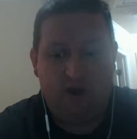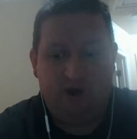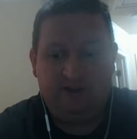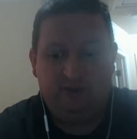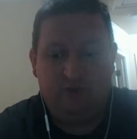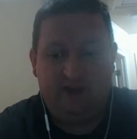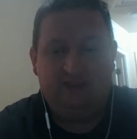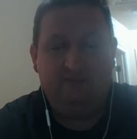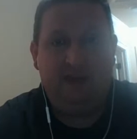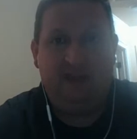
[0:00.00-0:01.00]
on its way
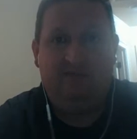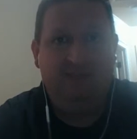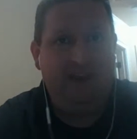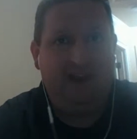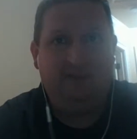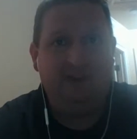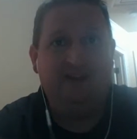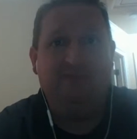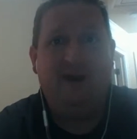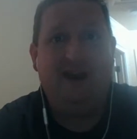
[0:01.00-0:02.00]
to me, and I'm going to
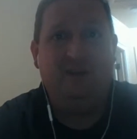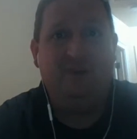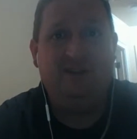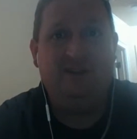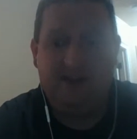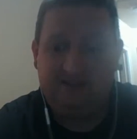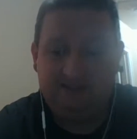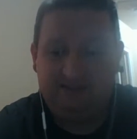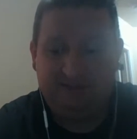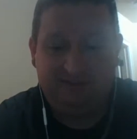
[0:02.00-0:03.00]
combine it with
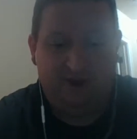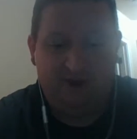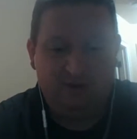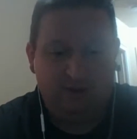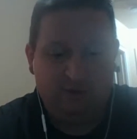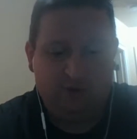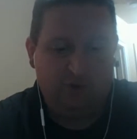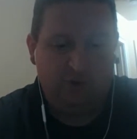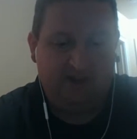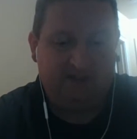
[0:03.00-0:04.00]
dozens of other
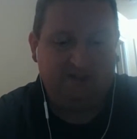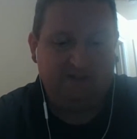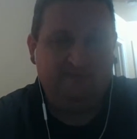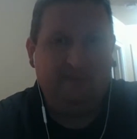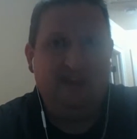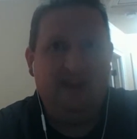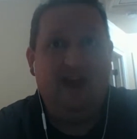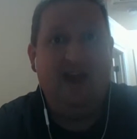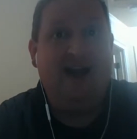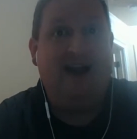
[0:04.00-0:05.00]
recordings.
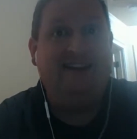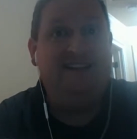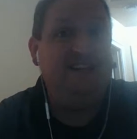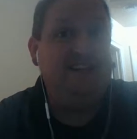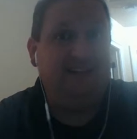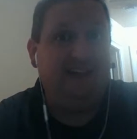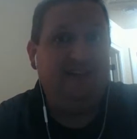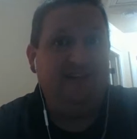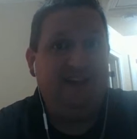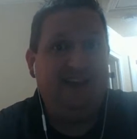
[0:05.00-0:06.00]

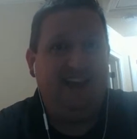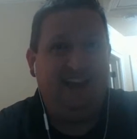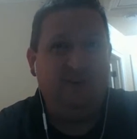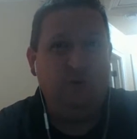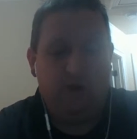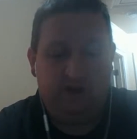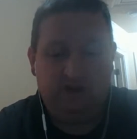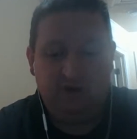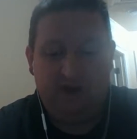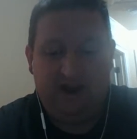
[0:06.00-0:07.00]
Ideally, everyone
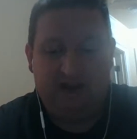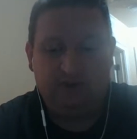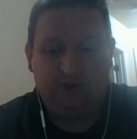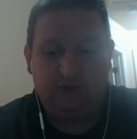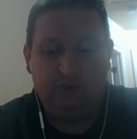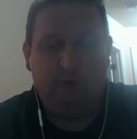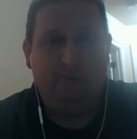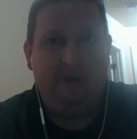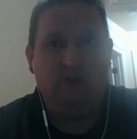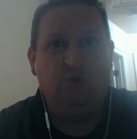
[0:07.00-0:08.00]
in your household will
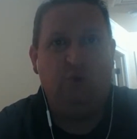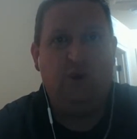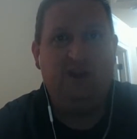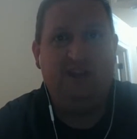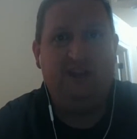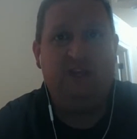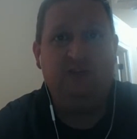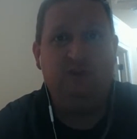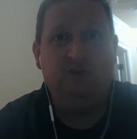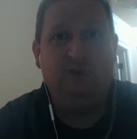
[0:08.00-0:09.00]
make one
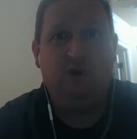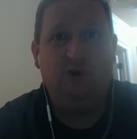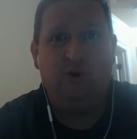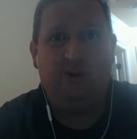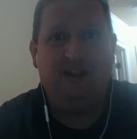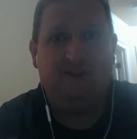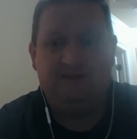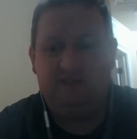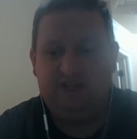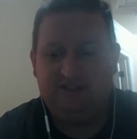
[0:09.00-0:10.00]
individual recording
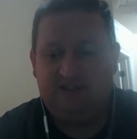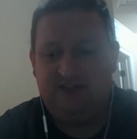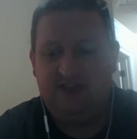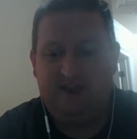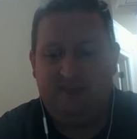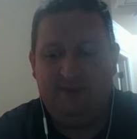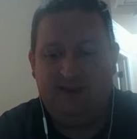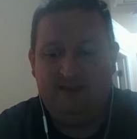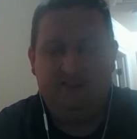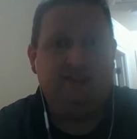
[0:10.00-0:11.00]
of just them
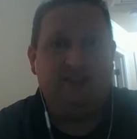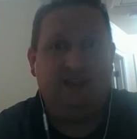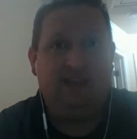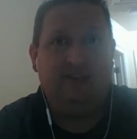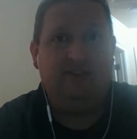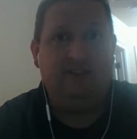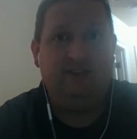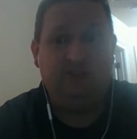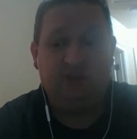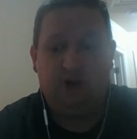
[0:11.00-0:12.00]
singing
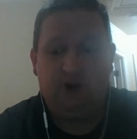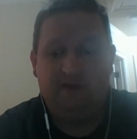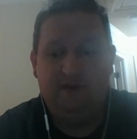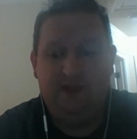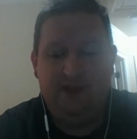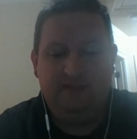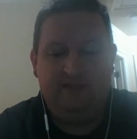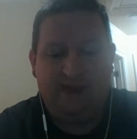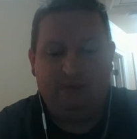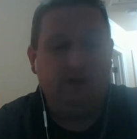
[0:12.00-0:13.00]
this song.
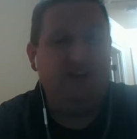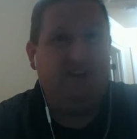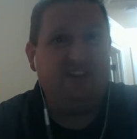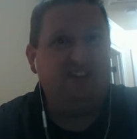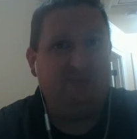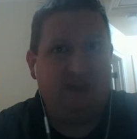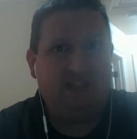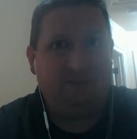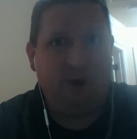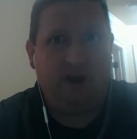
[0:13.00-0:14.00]
That will give us the
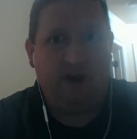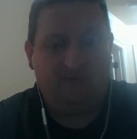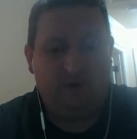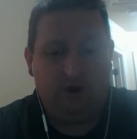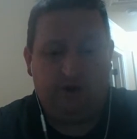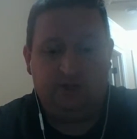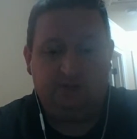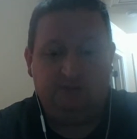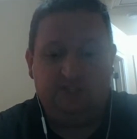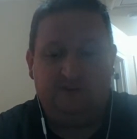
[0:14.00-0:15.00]
best product for our
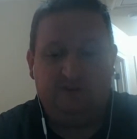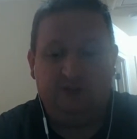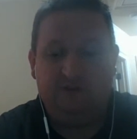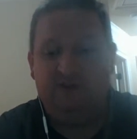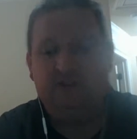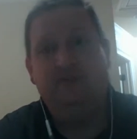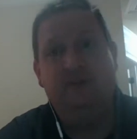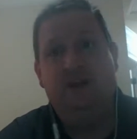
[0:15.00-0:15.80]
Christmas Eve service.